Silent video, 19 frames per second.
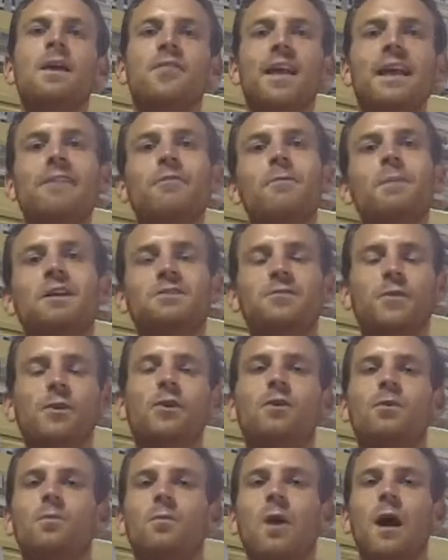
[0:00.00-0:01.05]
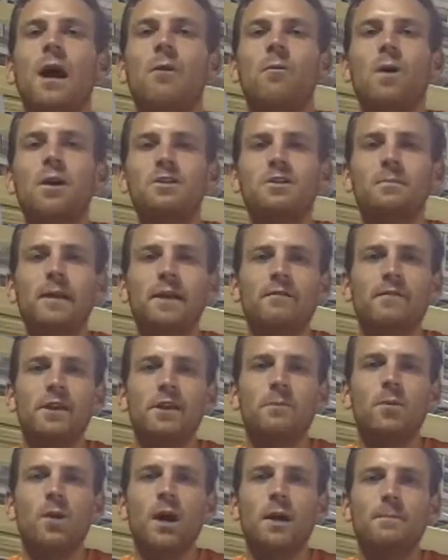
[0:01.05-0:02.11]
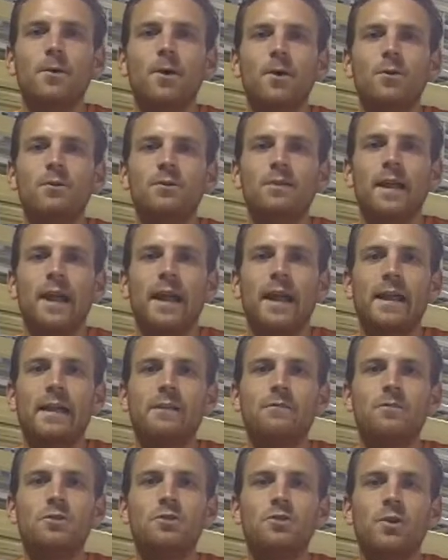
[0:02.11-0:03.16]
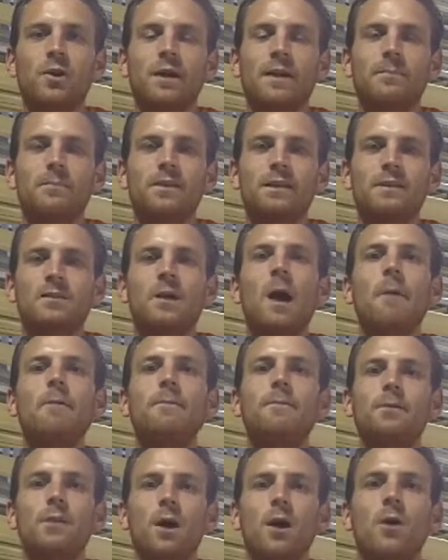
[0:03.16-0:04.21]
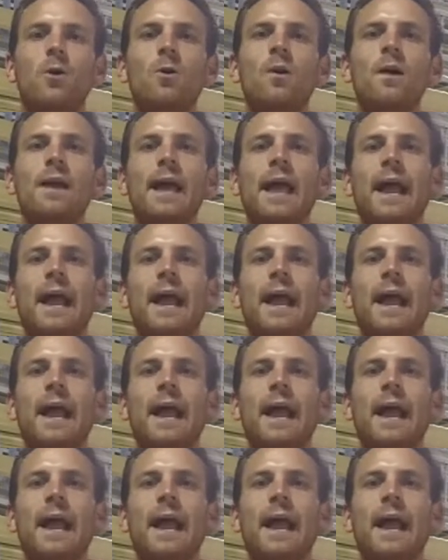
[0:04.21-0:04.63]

Thank you very much for watching my video blog post, and if you enjoyed it, please comment below,